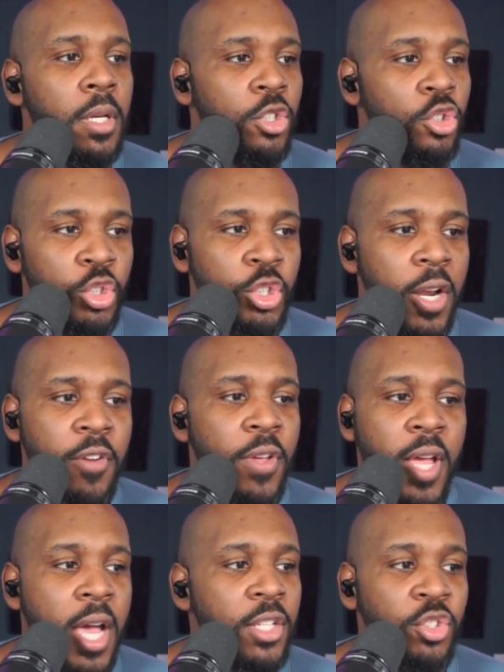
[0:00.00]

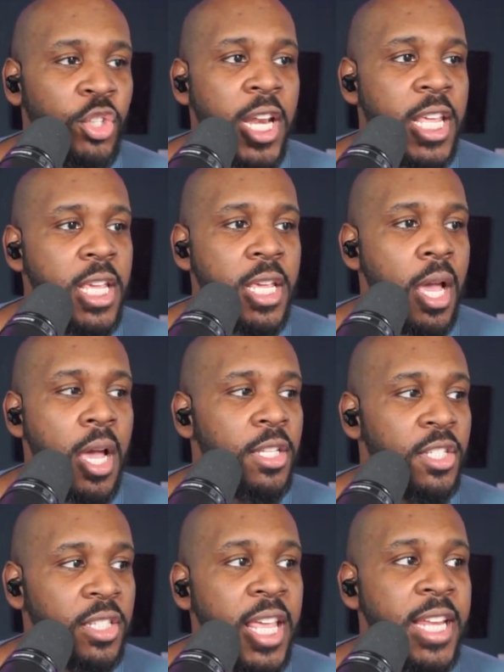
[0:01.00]
Jenny
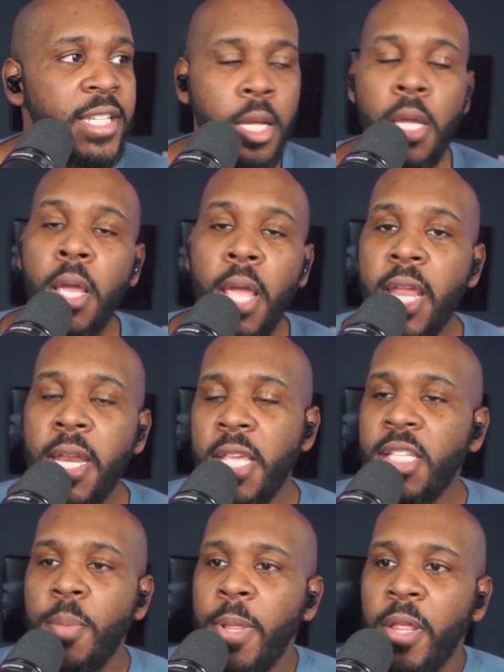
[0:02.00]
Slate and
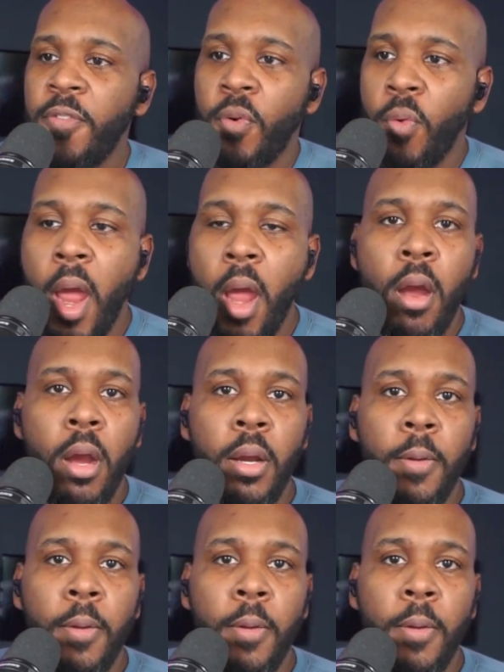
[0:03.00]
Isabela Ferrer.